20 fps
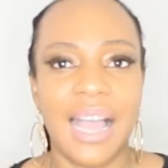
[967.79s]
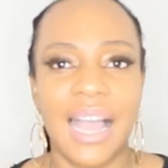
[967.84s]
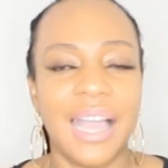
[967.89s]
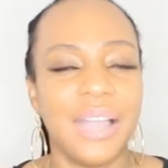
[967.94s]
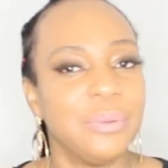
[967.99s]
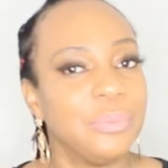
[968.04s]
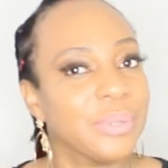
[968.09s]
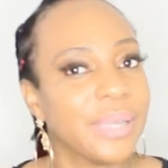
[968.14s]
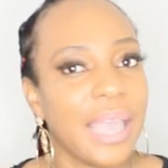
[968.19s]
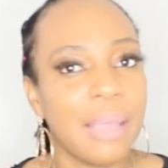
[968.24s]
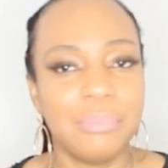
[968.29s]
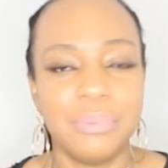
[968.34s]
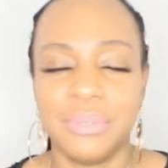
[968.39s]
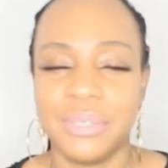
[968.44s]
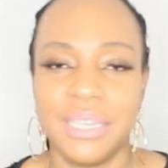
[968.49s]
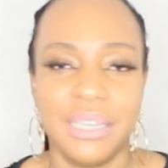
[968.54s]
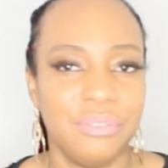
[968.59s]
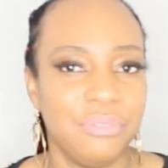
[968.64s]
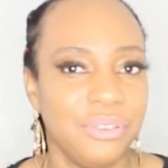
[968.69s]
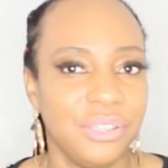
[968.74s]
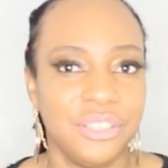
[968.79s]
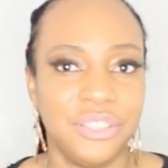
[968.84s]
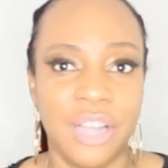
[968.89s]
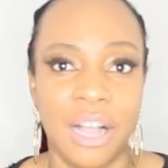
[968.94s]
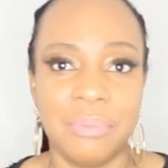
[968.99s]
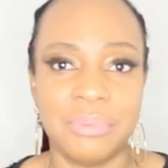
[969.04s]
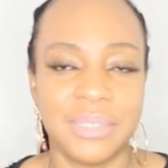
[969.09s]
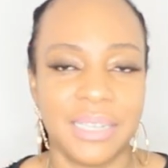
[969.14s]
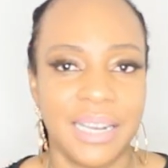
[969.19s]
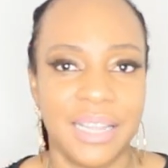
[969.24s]
I kept looking for
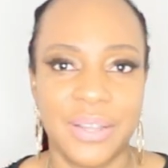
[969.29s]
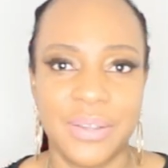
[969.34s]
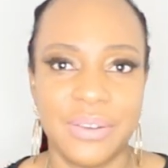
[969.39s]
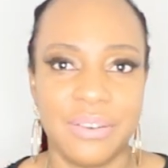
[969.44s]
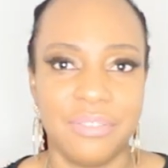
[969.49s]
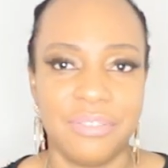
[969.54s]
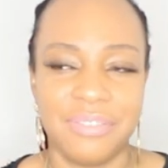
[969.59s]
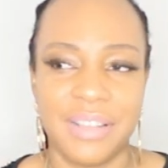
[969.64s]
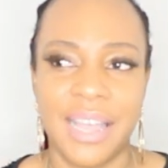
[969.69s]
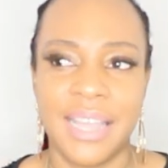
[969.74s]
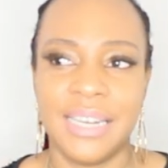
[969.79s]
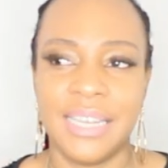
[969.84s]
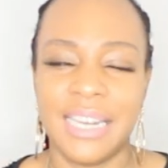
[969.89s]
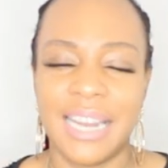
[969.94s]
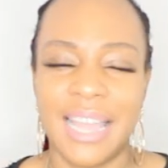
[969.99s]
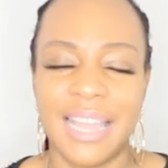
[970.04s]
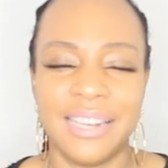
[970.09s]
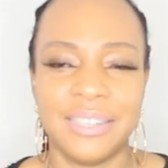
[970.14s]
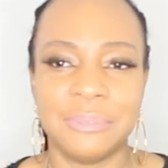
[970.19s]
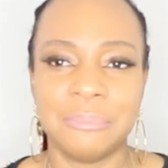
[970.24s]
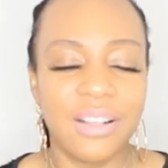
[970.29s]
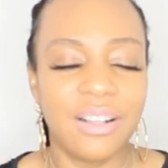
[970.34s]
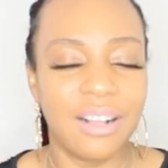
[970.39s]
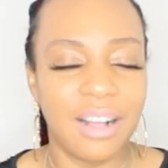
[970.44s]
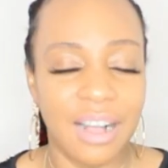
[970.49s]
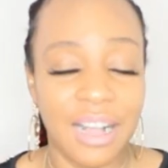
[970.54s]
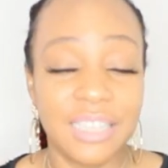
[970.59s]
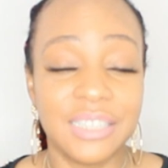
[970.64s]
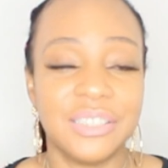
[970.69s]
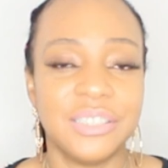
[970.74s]
jobs and I couldn't find it and
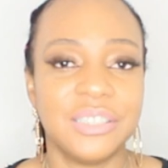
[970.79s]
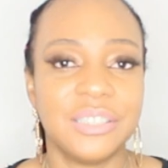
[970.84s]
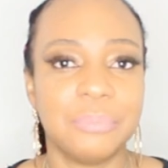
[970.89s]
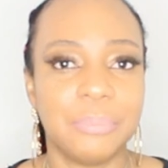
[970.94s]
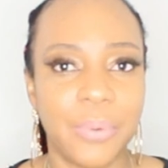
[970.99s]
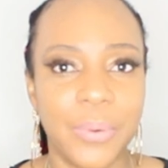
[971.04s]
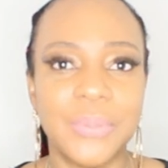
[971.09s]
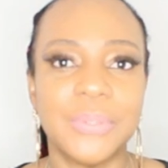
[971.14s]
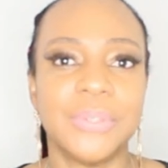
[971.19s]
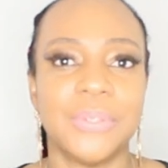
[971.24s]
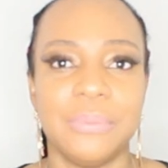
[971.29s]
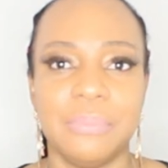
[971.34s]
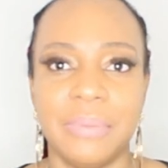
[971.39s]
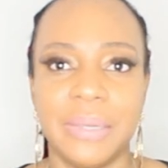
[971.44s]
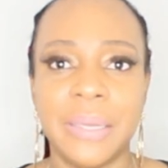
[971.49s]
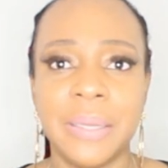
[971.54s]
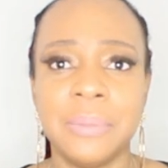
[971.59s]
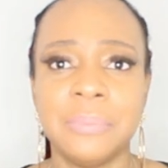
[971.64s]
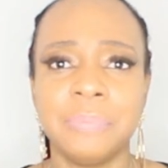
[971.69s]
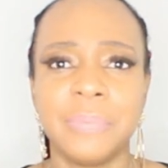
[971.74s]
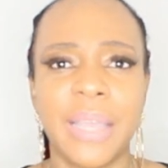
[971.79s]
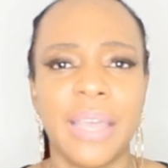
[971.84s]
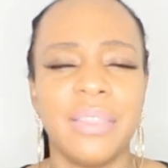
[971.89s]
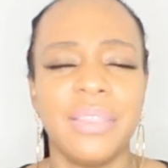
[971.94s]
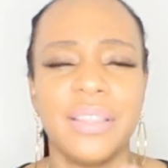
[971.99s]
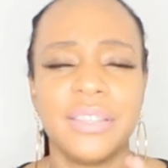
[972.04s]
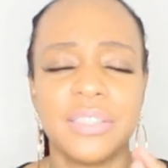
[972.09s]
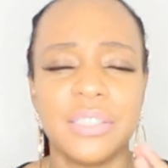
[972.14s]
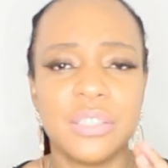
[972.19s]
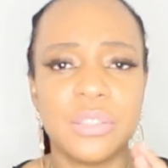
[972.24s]
God spoke to me
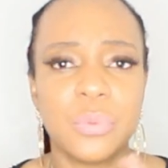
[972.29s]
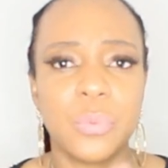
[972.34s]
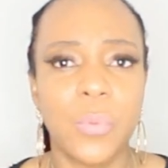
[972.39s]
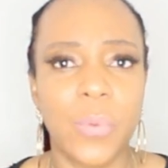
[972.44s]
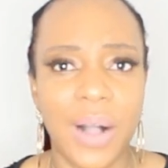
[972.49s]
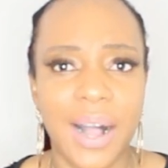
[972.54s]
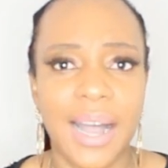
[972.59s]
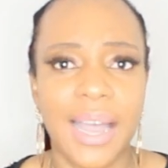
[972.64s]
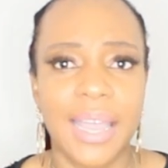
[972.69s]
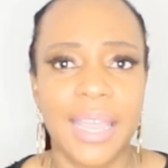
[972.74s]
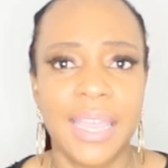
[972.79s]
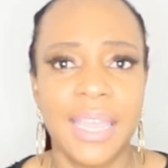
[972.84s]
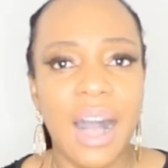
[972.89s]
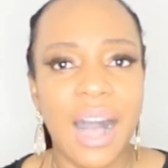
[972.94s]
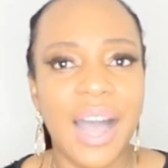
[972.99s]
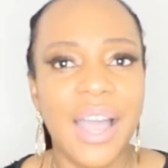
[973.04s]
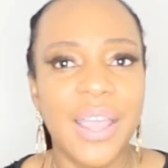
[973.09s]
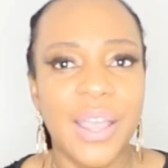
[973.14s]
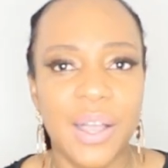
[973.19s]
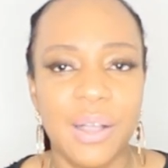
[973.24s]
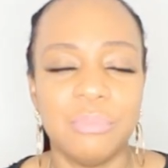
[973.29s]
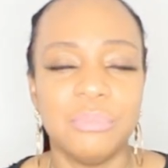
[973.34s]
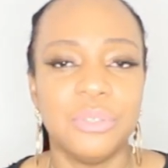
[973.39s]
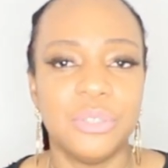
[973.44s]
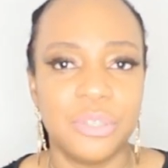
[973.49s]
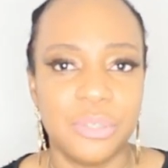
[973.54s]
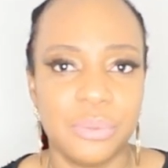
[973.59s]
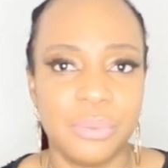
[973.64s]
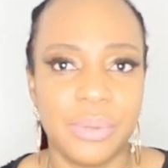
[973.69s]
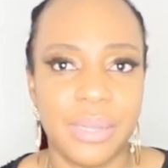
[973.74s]
and this is why I am
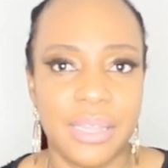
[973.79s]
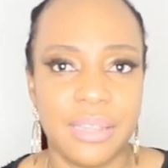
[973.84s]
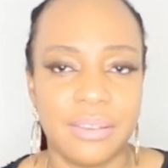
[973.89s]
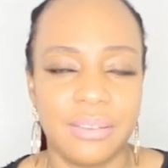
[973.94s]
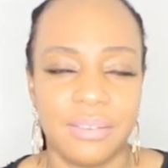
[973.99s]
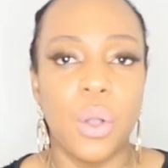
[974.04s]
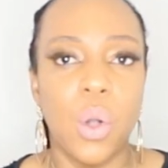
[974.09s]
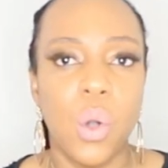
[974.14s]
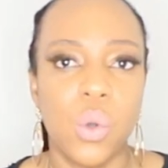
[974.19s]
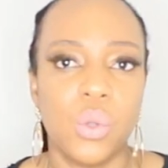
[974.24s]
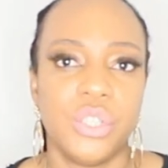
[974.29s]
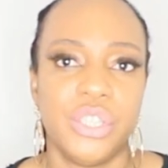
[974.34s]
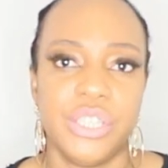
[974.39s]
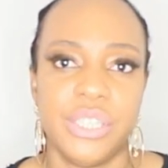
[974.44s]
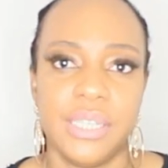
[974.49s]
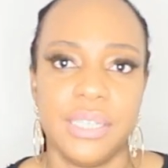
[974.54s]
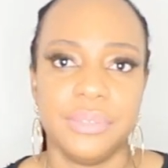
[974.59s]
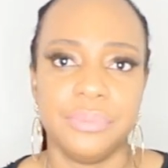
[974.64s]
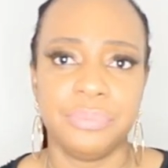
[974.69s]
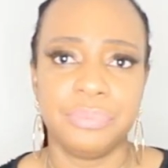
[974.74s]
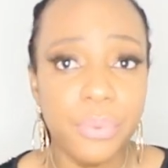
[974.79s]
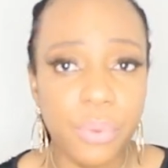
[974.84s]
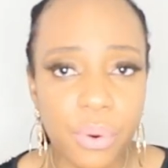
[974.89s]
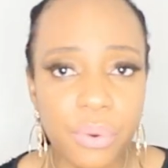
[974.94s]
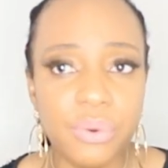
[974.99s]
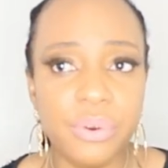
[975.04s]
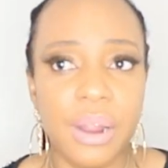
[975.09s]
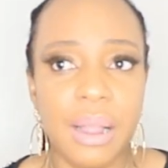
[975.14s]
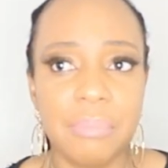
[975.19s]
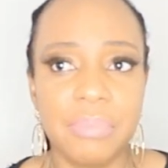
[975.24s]
doing coaching
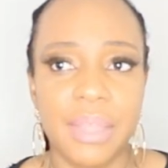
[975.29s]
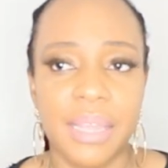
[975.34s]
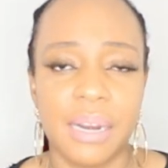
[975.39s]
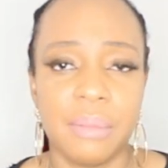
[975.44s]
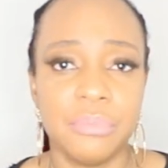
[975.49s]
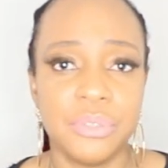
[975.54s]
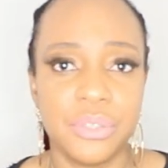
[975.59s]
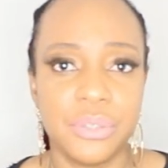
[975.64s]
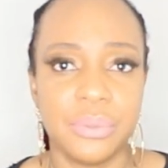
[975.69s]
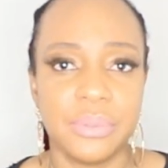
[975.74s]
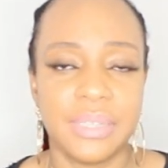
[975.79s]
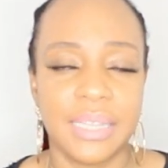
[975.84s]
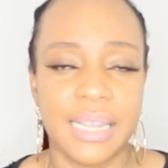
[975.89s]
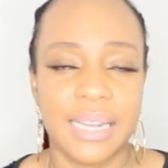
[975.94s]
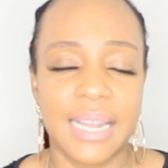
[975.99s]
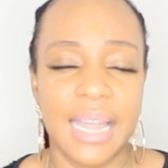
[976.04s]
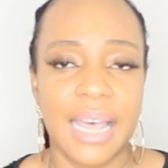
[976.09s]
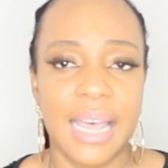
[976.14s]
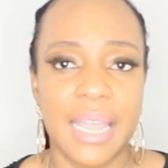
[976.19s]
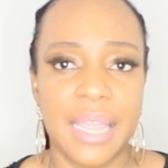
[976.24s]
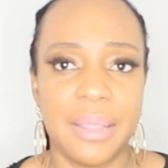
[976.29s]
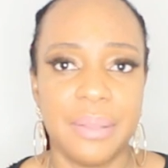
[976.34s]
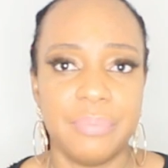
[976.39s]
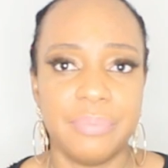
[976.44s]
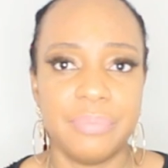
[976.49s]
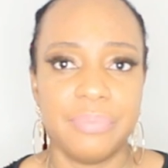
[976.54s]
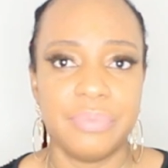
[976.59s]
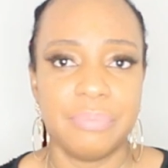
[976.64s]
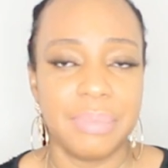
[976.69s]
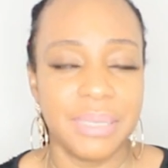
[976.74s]
program that I'm do that
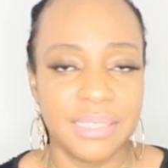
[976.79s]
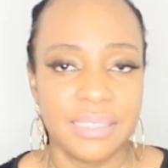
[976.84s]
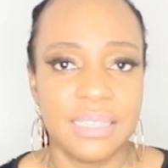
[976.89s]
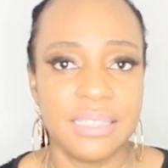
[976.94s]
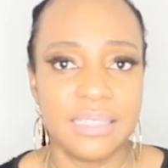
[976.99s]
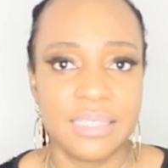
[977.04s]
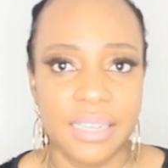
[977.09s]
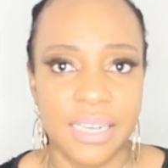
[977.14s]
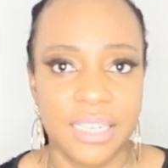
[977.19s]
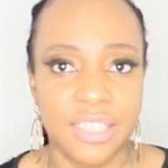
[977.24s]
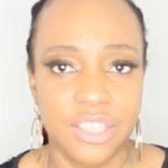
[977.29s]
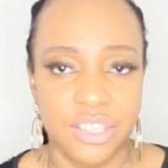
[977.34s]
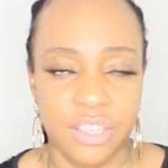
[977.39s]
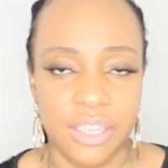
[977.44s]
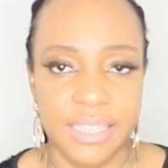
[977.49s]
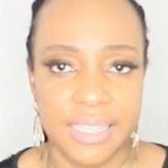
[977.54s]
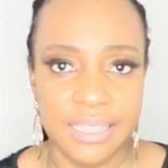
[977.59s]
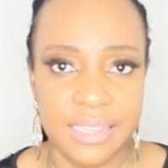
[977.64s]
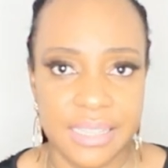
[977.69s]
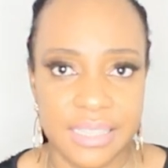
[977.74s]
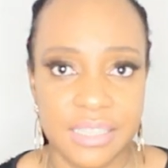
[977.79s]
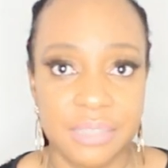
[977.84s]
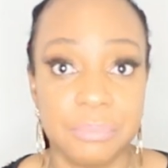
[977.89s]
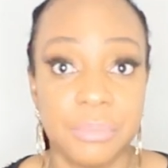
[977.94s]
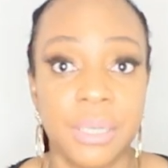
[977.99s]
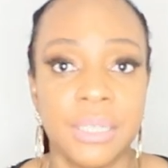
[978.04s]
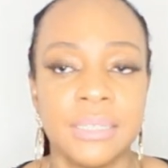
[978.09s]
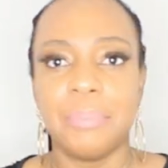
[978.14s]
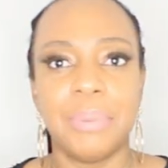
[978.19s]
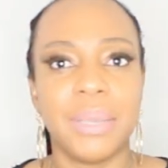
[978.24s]
I business that I started this
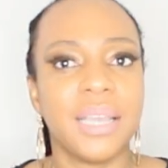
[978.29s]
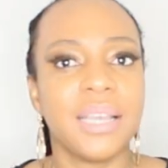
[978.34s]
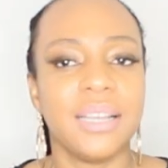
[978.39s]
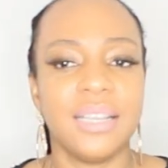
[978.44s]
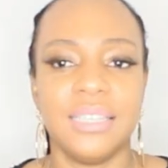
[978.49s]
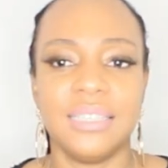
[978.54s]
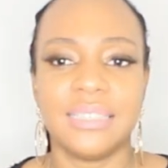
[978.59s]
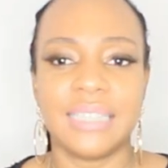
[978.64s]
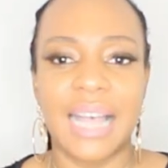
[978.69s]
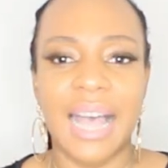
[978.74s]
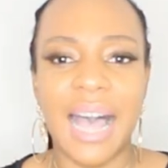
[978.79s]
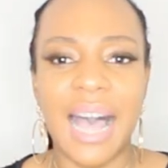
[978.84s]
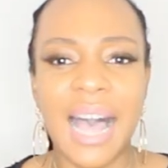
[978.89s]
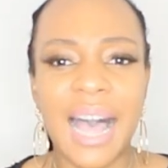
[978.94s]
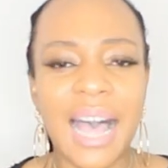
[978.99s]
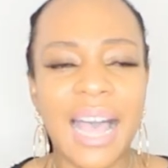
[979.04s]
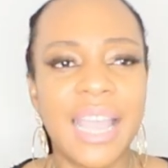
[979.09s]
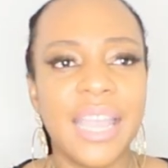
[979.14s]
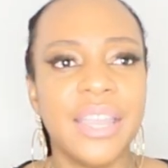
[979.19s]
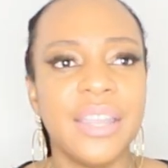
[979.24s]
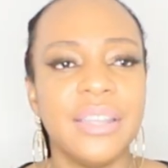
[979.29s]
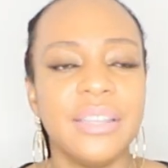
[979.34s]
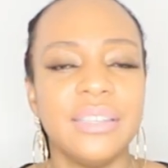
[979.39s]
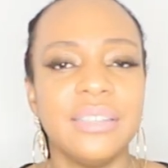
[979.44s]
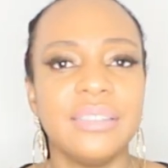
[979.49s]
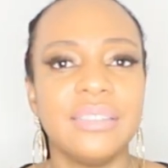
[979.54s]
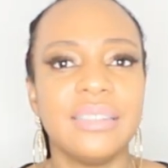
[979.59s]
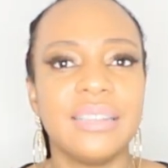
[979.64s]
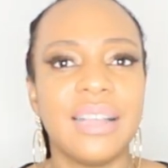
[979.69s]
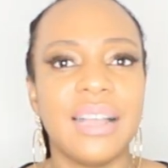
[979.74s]
month because
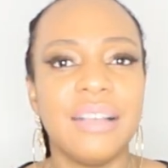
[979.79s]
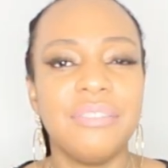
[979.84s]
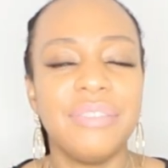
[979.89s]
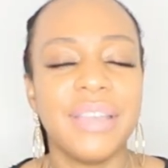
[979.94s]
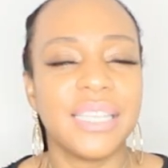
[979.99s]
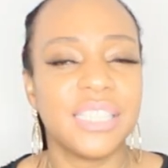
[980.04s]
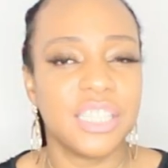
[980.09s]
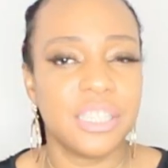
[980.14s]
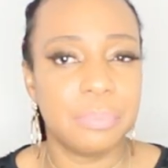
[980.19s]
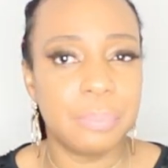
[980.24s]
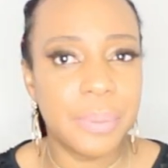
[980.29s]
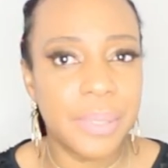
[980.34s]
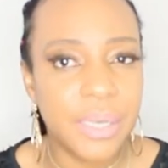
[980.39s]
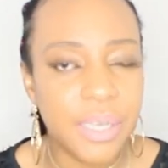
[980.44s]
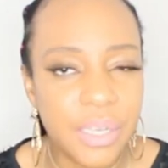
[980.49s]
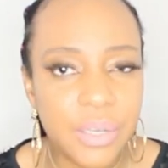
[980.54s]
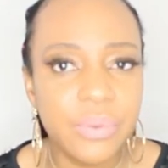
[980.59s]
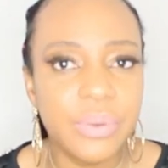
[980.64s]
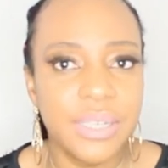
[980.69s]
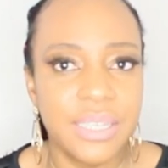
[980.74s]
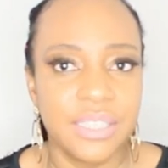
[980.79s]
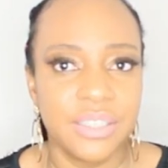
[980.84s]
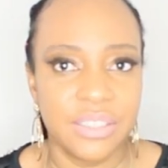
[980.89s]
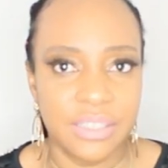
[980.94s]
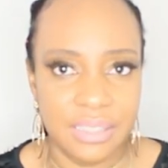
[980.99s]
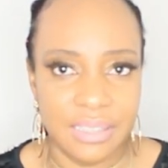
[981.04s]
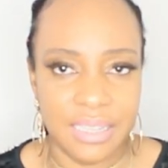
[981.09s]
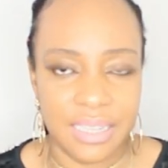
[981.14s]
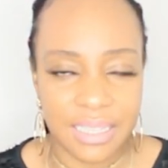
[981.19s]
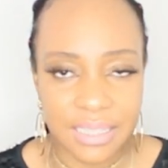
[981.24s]
I have
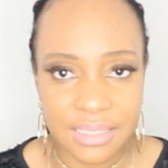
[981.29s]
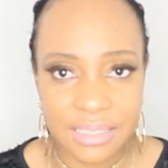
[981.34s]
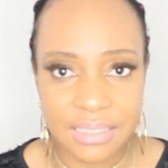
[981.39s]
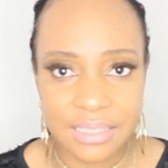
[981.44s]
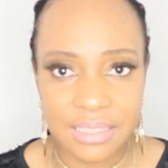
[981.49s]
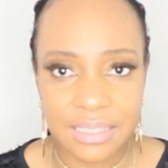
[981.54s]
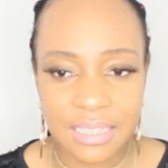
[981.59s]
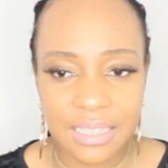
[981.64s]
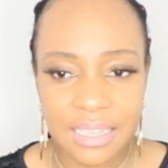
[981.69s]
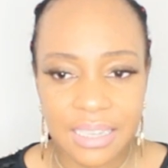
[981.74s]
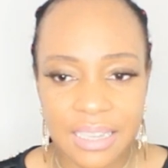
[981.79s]
experienced this